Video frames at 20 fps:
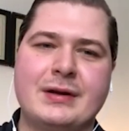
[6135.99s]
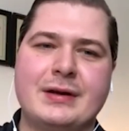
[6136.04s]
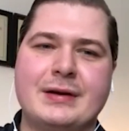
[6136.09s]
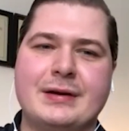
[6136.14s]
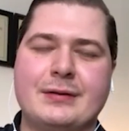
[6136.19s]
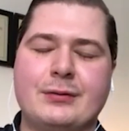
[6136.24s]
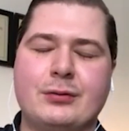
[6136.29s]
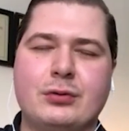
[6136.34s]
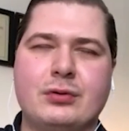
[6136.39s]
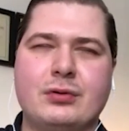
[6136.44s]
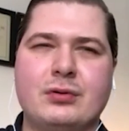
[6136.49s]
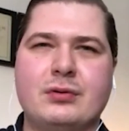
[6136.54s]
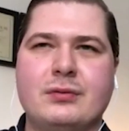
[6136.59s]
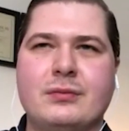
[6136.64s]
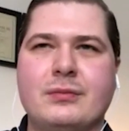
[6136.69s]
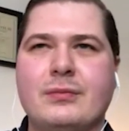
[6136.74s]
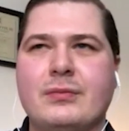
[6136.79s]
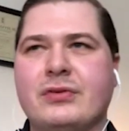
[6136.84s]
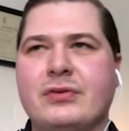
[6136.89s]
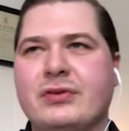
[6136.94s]

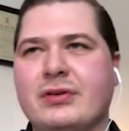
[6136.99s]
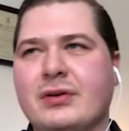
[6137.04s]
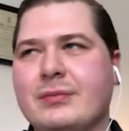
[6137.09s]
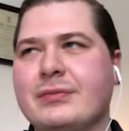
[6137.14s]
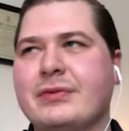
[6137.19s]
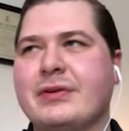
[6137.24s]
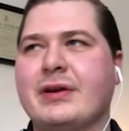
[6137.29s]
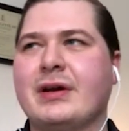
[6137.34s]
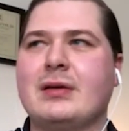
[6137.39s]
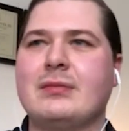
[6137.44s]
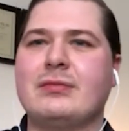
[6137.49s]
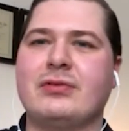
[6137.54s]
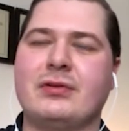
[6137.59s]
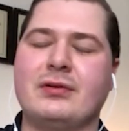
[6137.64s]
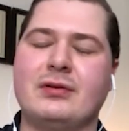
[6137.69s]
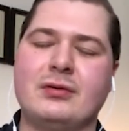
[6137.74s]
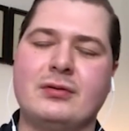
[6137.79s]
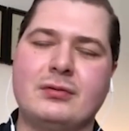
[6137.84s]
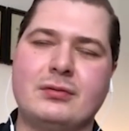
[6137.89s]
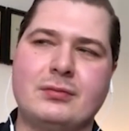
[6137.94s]
Or sometimes
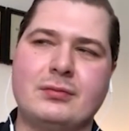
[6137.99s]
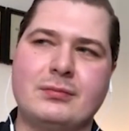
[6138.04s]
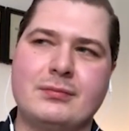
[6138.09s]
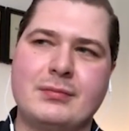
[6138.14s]
there